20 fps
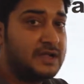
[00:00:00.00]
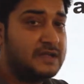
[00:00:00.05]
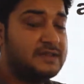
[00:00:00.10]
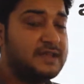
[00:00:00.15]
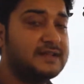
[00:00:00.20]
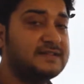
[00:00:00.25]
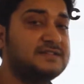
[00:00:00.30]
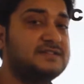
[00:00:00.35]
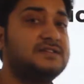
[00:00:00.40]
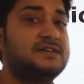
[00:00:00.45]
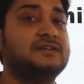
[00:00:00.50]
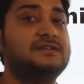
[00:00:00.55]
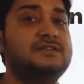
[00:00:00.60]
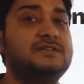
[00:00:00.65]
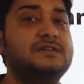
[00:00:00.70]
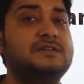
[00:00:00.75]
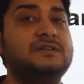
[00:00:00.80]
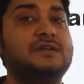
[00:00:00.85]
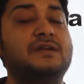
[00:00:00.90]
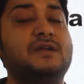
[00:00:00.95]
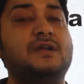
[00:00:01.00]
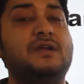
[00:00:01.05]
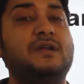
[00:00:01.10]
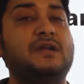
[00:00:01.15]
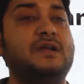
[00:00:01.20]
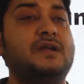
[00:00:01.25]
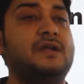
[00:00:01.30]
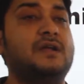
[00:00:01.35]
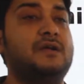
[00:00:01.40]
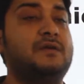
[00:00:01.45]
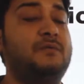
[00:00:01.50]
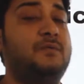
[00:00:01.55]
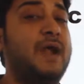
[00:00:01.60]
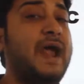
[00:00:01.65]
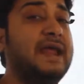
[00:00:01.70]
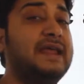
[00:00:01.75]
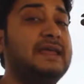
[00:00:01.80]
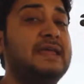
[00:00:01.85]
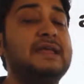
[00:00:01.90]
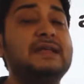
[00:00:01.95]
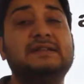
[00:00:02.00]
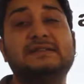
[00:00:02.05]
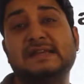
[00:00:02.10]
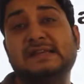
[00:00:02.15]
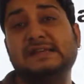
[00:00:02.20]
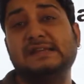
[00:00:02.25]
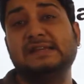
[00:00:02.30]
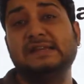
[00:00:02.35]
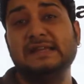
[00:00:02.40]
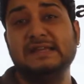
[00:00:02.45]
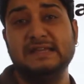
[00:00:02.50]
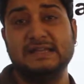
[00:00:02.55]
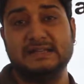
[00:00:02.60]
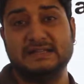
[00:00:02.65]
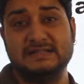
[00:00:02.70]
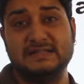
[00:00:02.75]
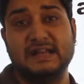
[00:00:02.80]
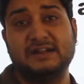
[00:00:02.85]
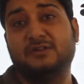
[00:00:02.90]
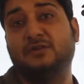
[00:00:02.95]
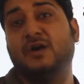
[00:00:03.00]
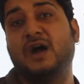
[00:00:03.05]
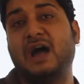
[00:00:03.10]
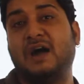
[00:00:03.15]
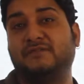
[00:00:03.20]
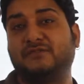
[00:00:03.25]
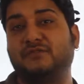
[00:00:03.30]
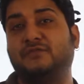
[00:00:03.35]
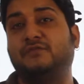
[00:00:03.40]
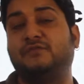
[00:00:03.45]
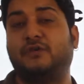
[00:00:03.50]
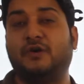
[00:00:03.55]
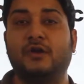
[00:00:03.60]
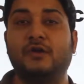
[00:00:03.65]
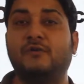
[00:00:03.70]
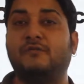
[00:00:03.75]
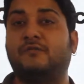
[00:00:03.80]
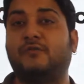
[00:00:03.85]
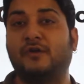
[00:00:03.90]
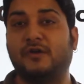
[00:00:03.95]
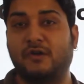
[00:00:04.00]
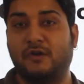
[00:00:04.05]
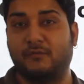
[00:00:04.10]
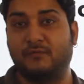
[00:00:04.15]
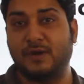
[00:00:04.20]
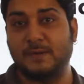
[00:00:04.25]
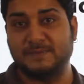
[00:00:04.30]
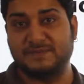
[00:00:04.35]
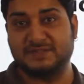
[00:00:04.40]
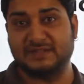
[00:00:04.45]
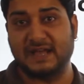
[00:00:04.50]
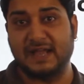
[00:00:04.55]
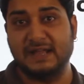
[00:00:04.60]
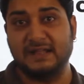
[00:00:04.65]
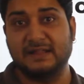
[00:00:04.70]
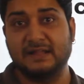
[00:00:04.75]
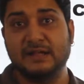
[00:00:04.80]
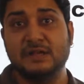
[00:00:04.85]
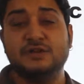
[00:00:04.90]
there are certain ranking techniques that you have to follow for your website